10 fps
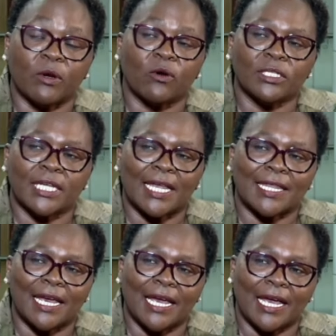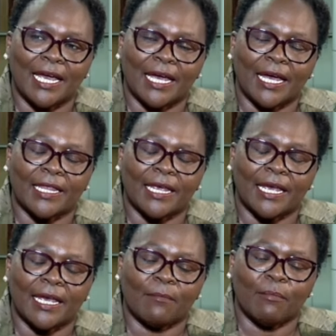Because at
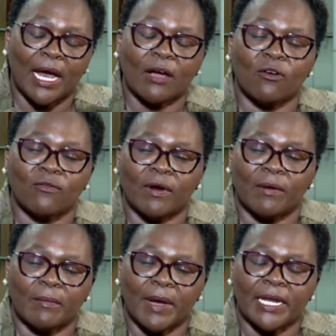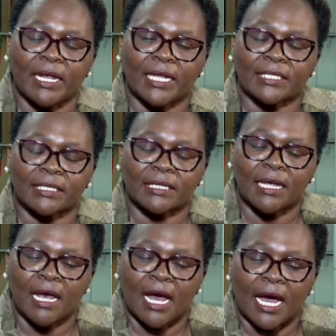the back of our mind, at
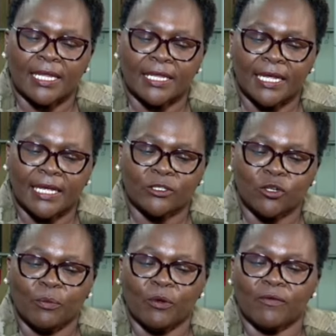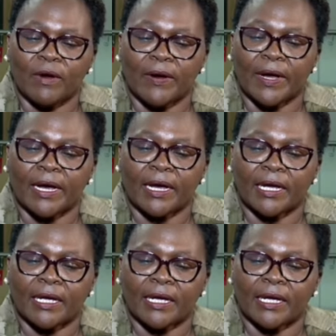the top of our